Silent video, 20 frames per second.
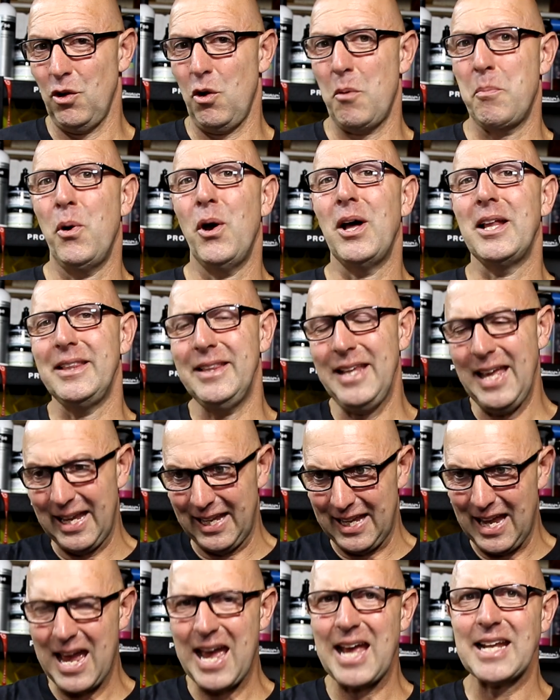I'll put a
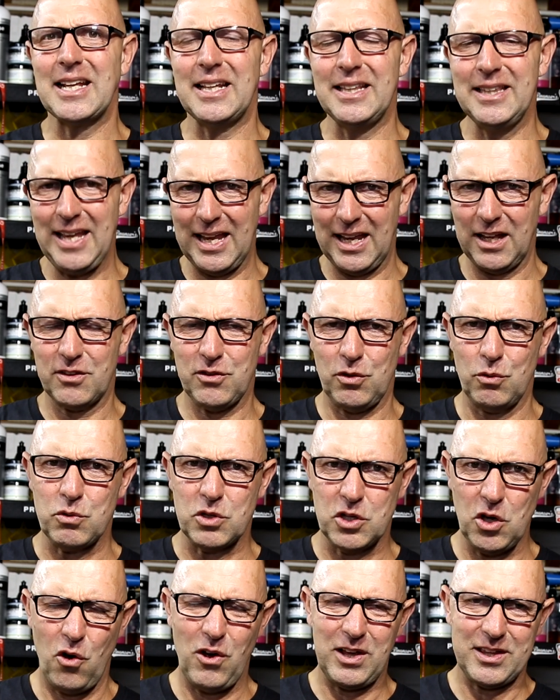link to
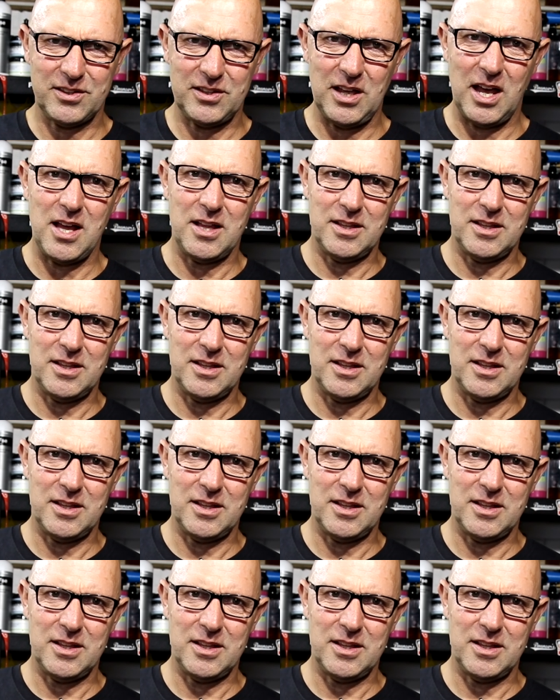Geist